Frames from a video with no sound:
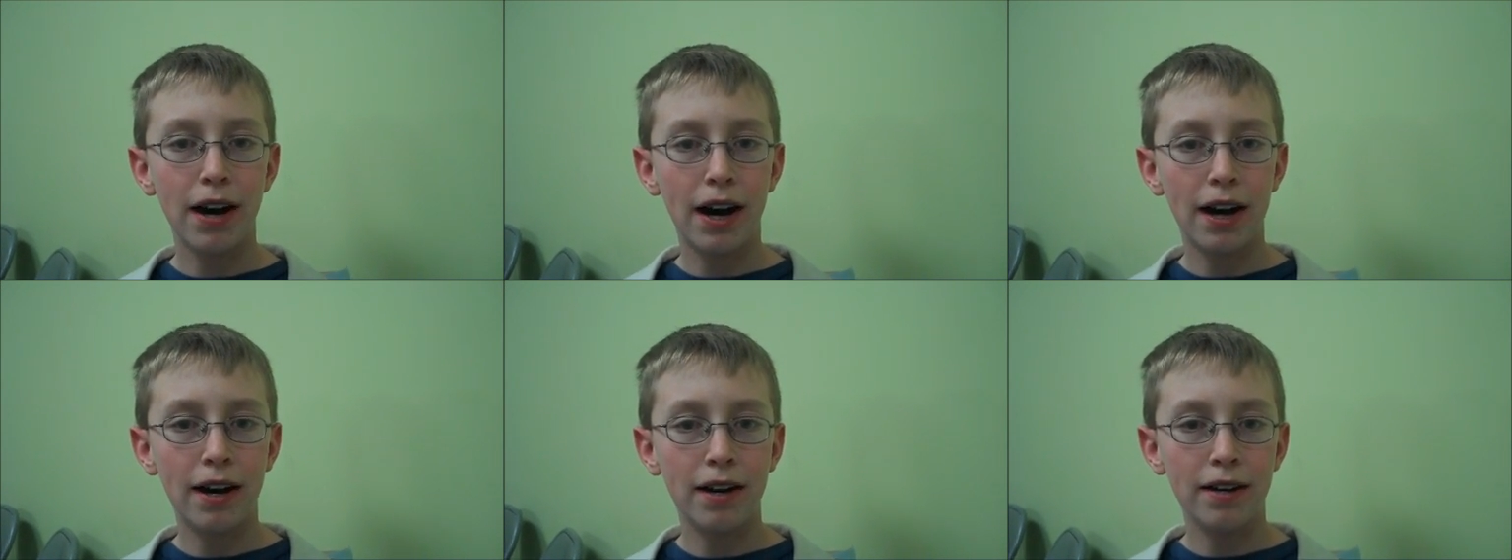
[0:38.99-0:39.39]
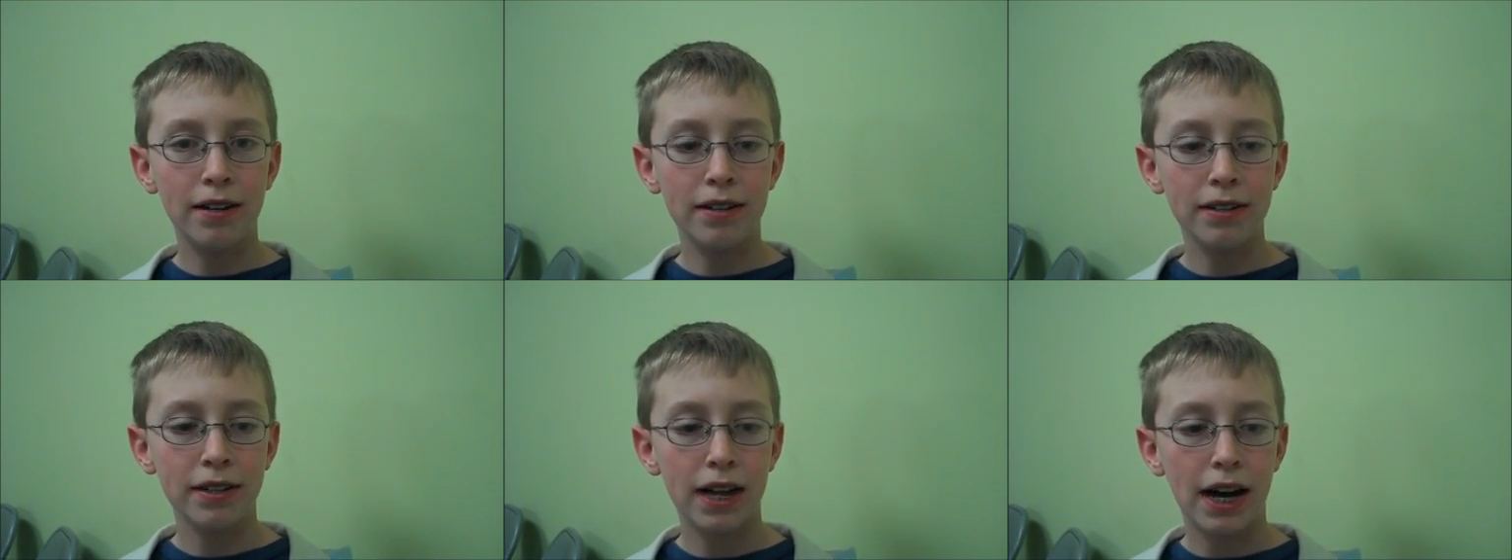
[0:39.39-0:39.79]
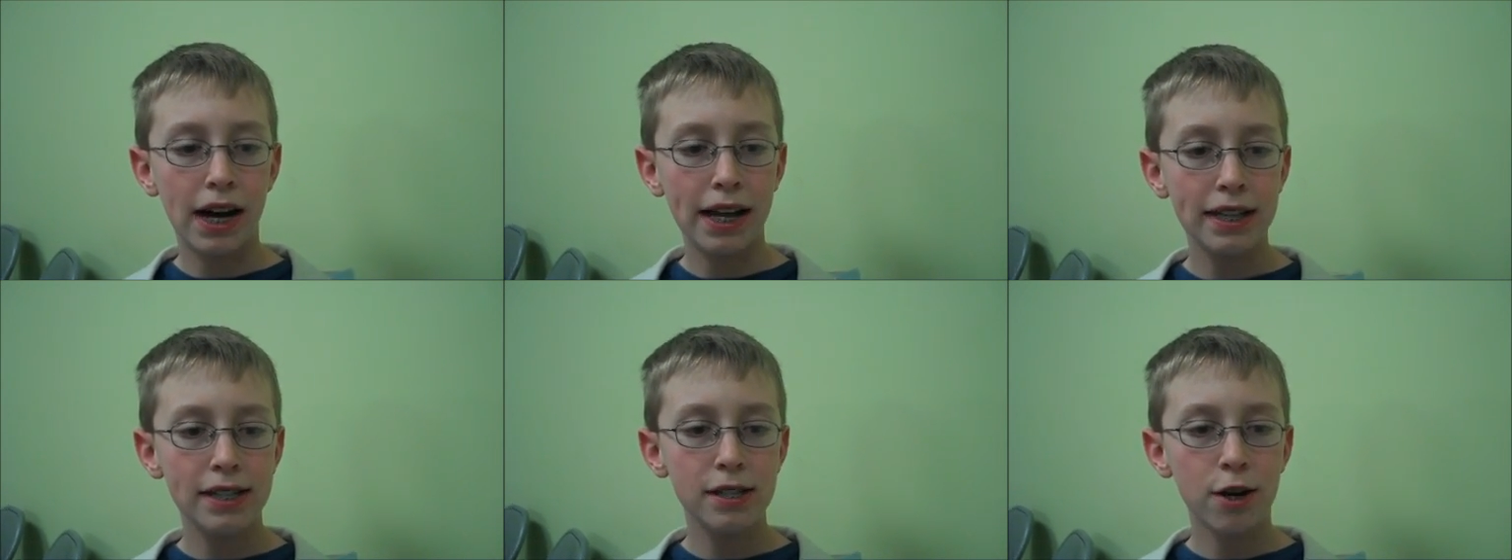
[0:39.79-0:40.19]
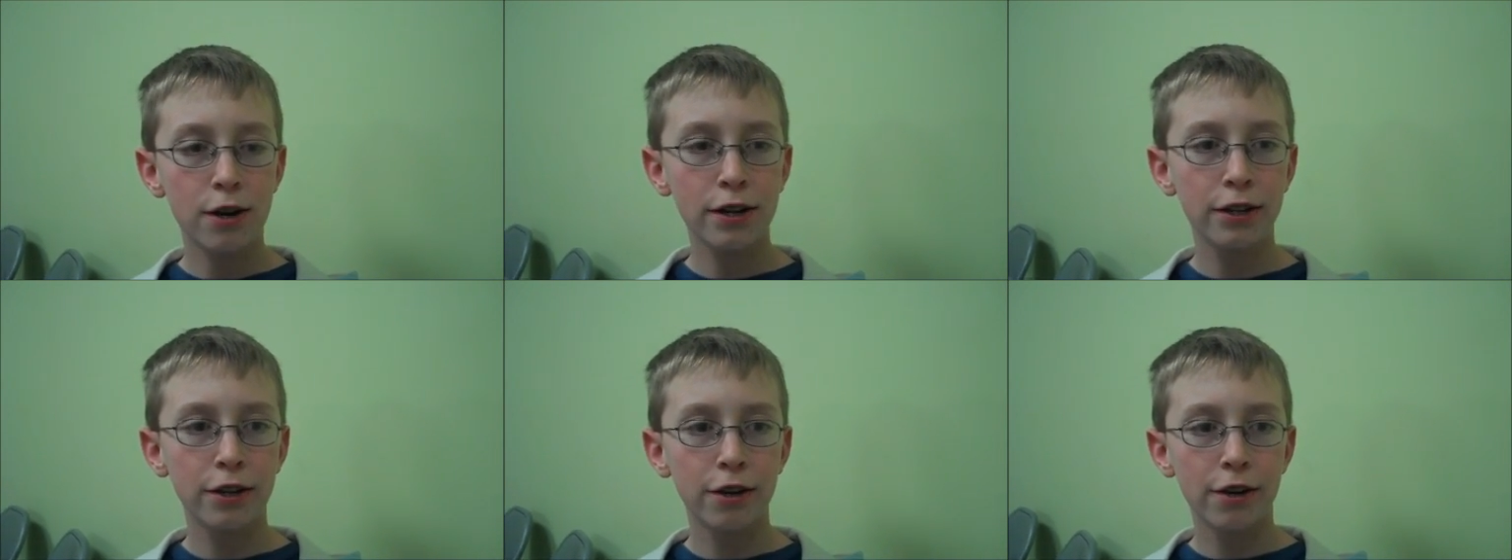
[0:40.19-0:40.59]
Uh, I
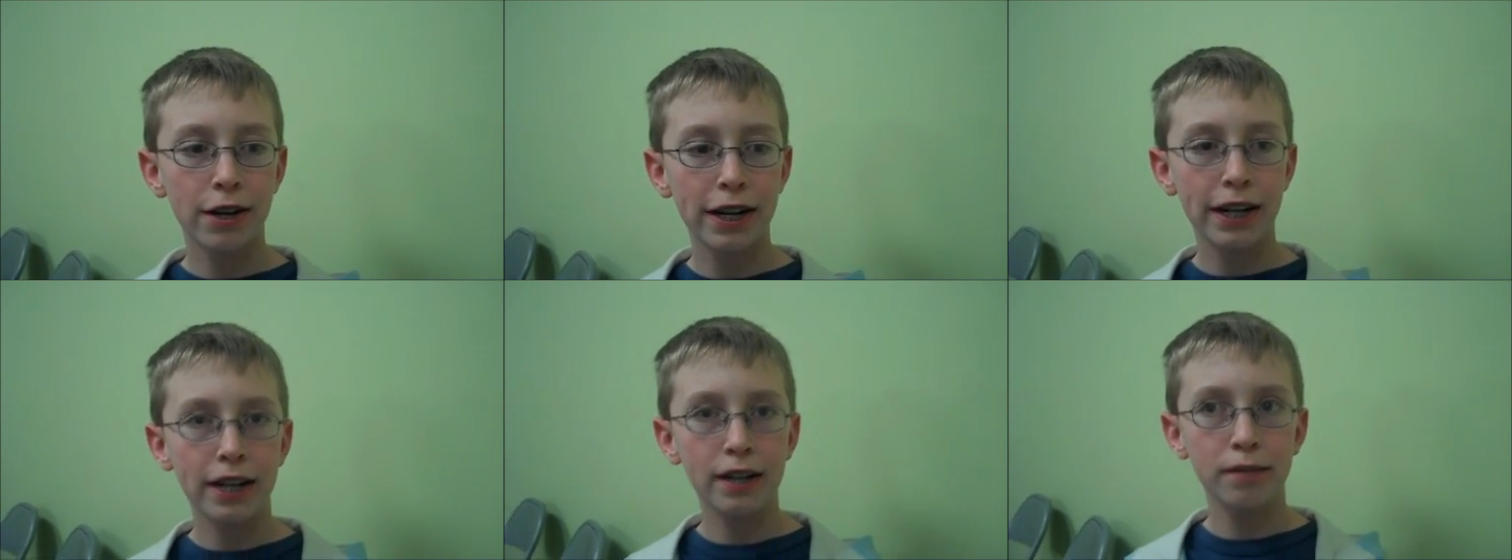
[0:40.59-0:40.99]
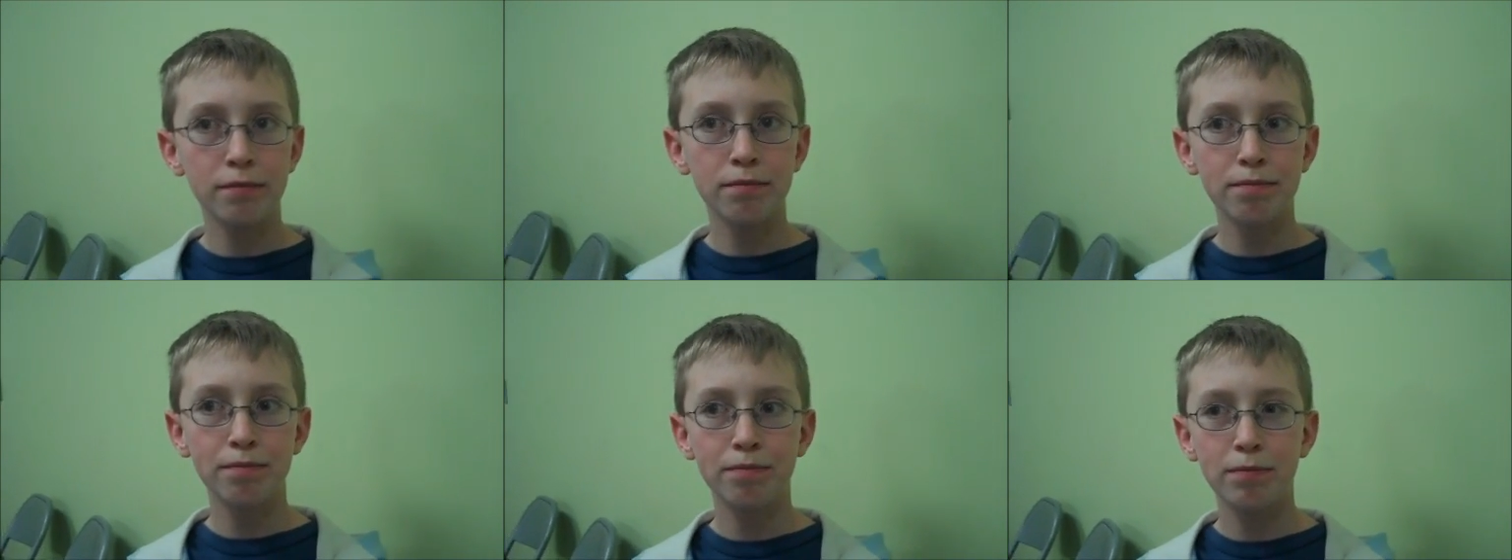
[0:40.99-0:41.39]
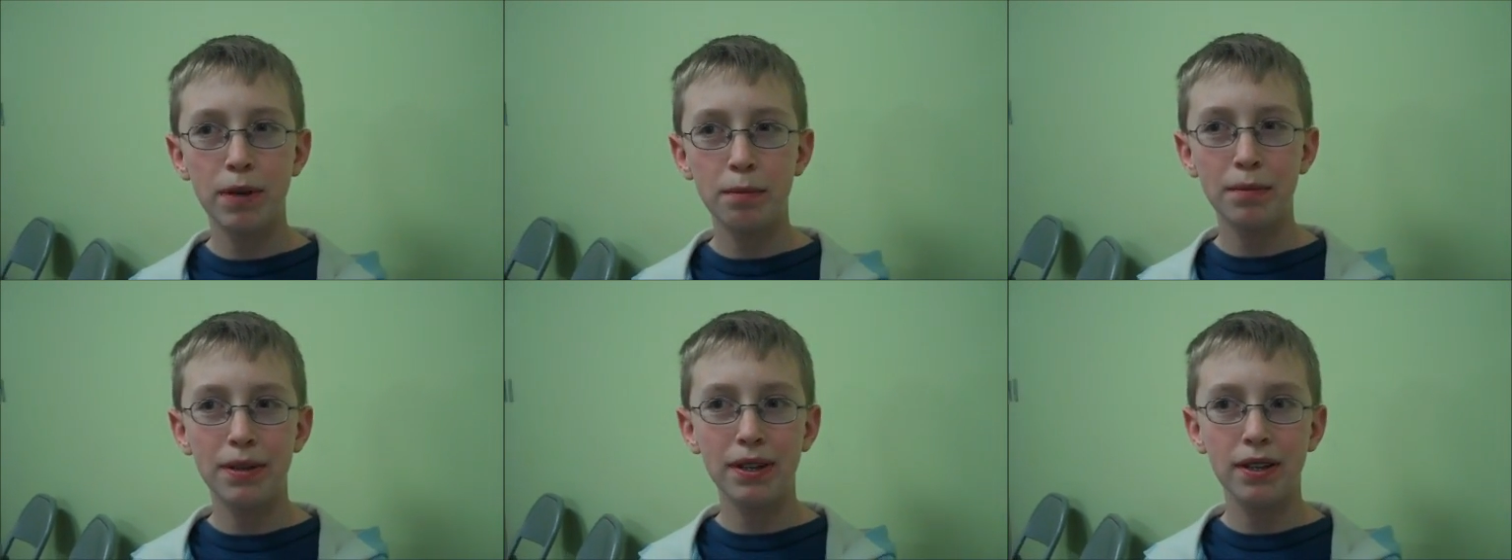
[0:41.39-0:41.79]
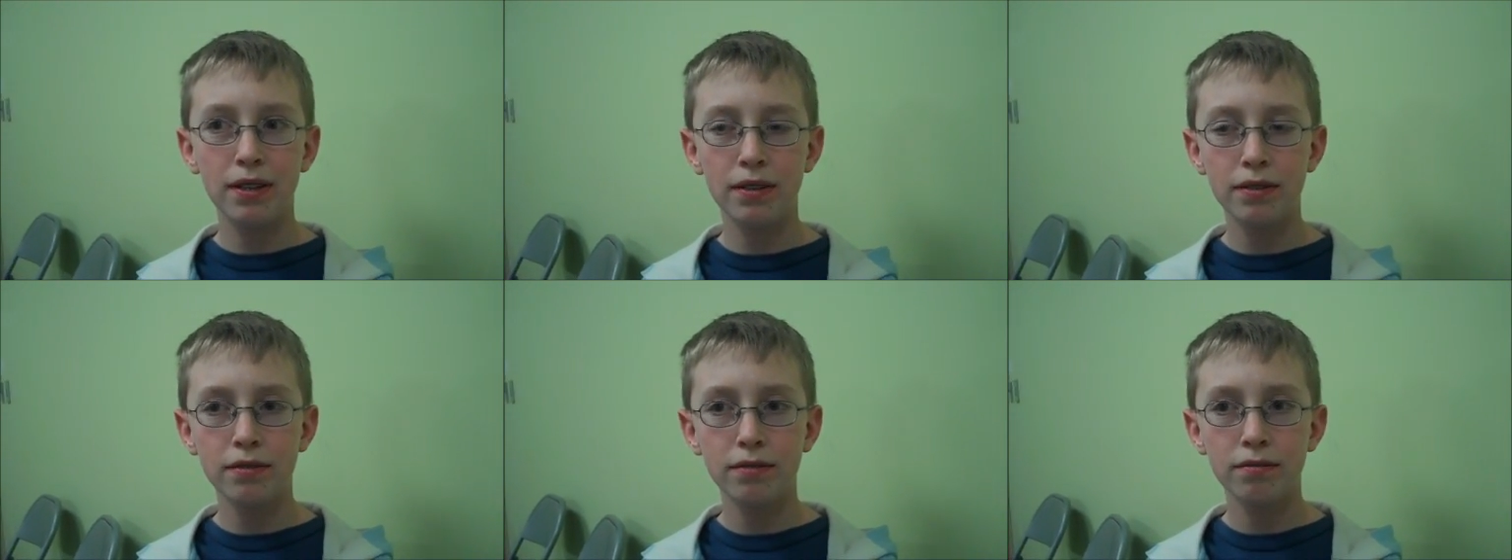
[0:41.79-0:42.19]
started learning maybe
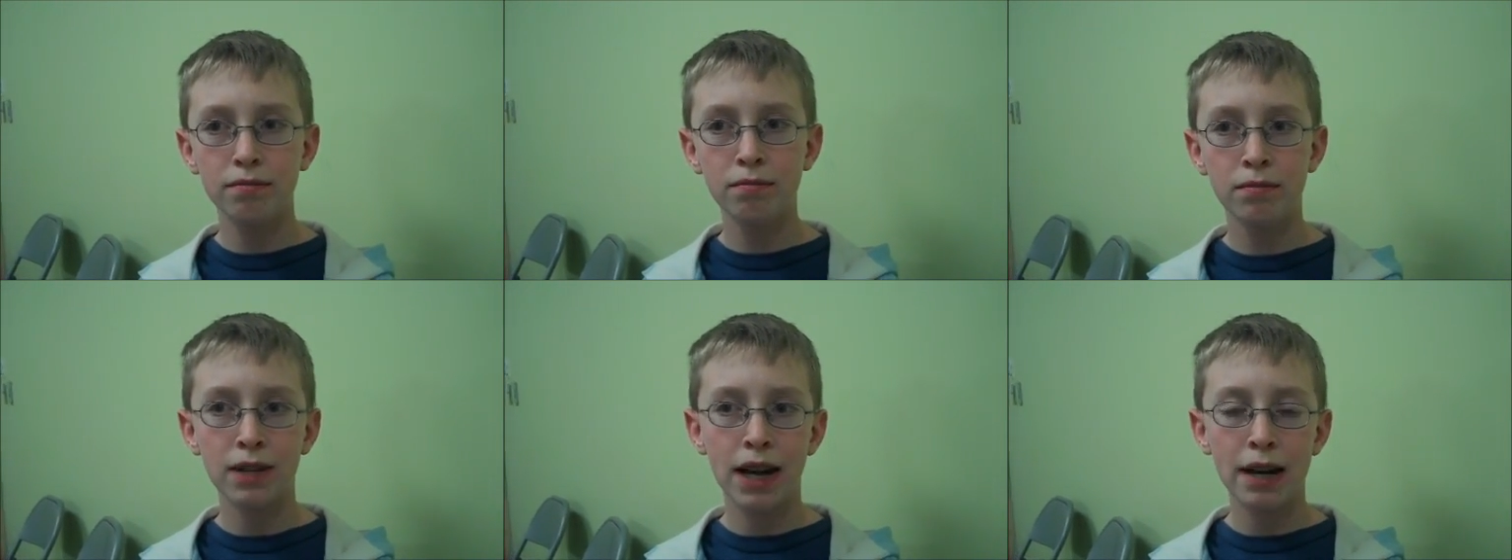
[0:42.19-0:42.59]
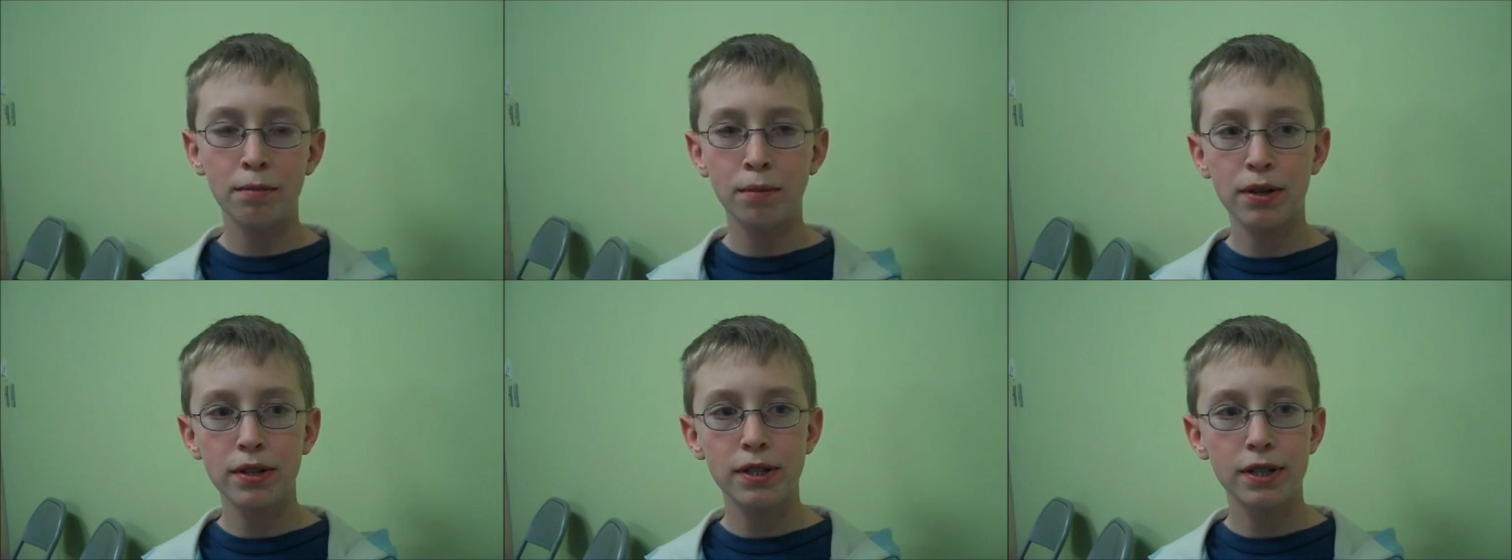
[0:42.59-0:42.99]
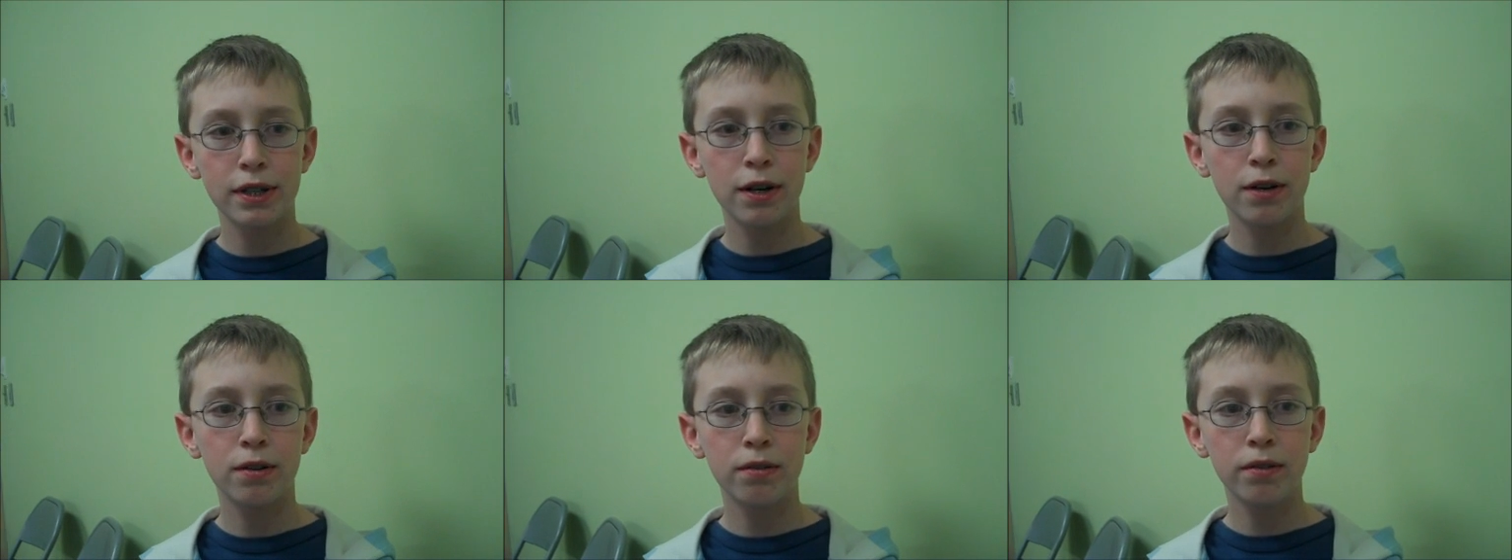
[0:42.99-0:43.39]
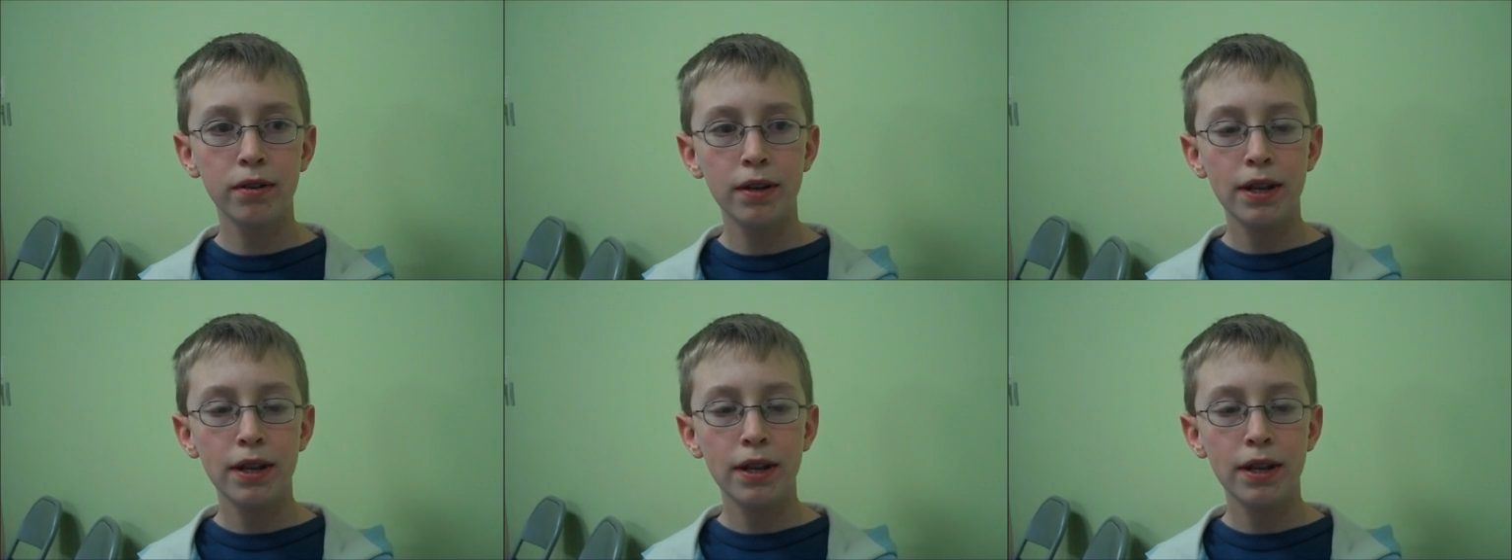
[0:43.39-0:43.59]
nine months ago,